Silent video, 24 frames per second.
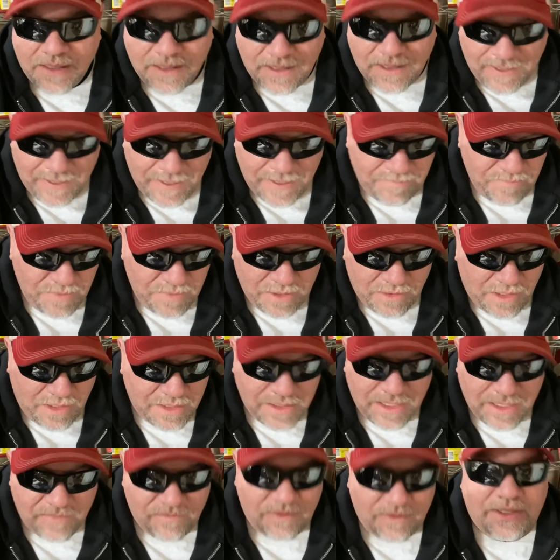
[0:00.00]
You know, I'll
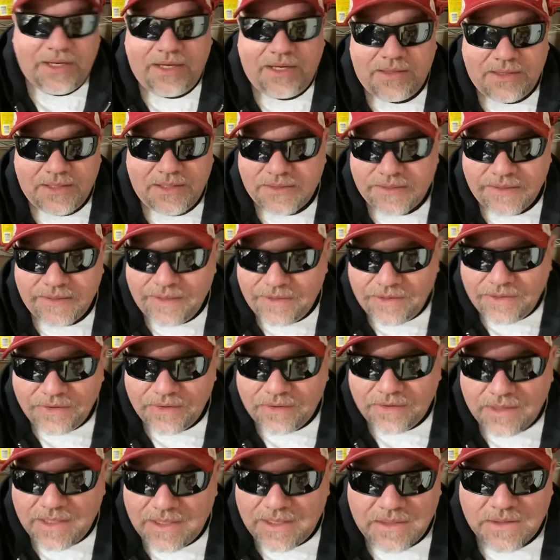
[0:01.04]
never take this in the
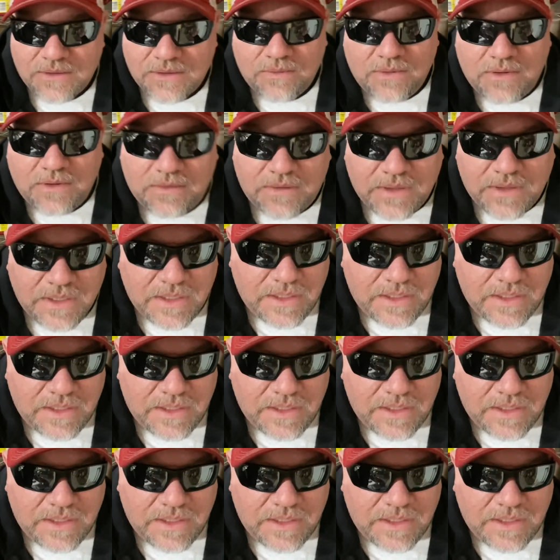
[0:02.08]
dirt, I just won't.